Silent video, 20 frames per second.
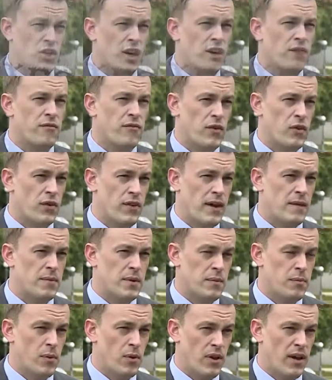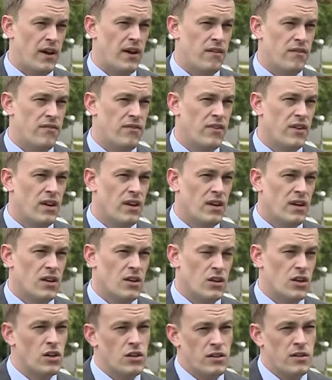shameful that people have
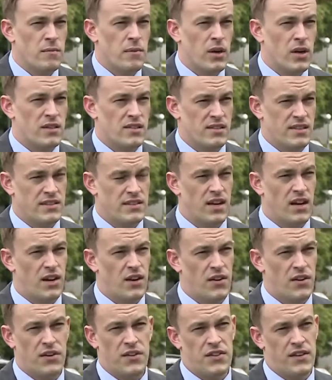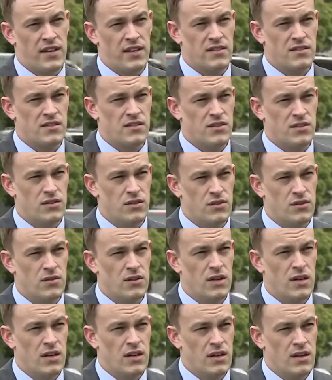cooked the books and done other things to
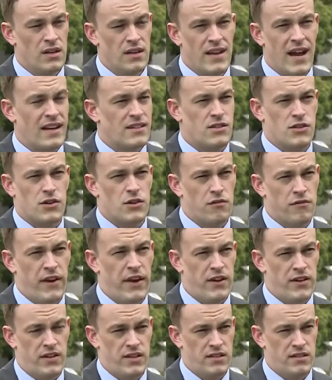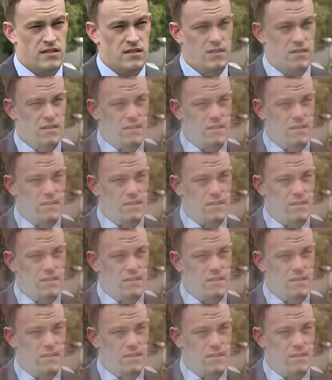not serve veterans.